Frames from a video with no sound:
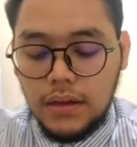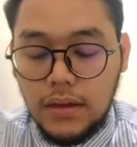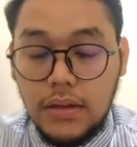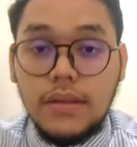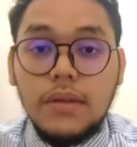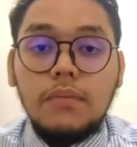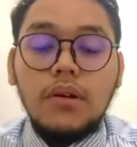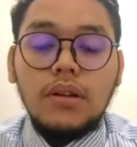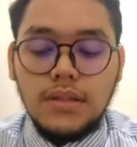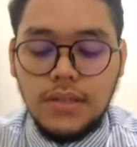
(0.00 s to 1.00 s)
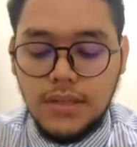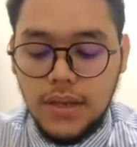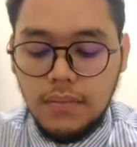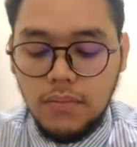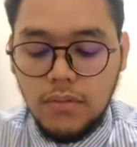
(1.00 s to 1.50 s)
The symbol is
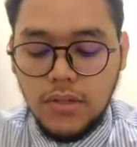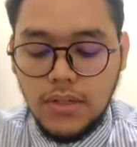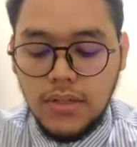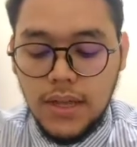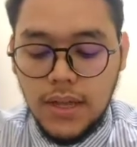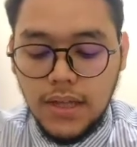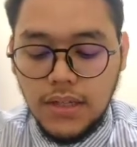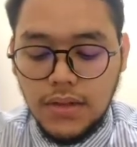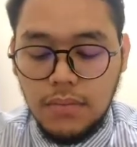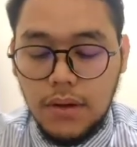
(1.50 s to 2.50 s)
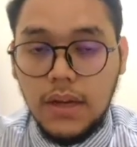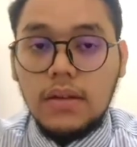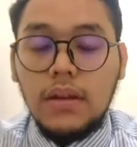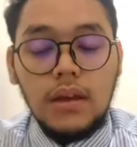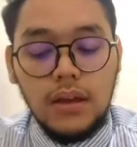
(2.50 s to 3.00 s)
same, which is H, but
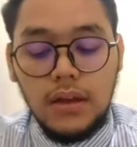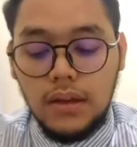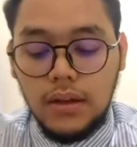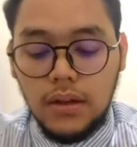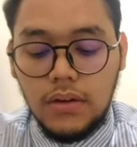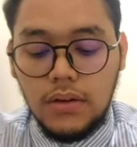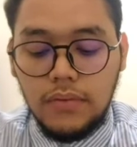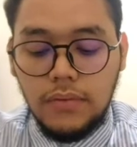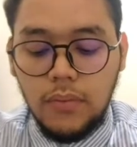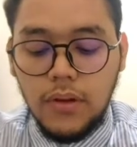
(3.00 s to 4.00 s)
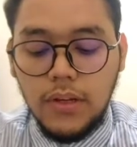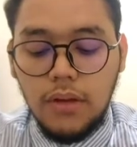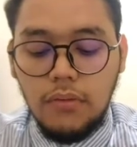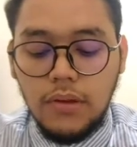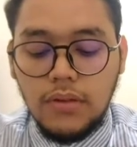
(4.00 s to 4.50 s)
the formula
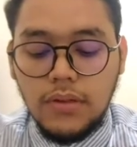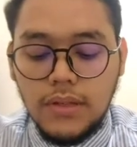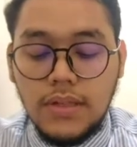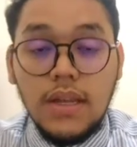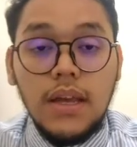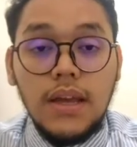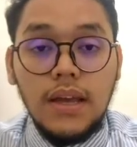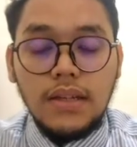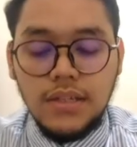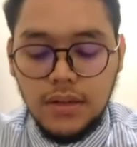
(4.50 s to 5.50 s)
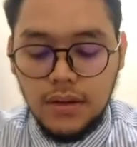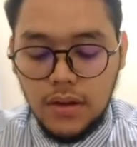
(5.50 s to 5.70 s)
that we use is H,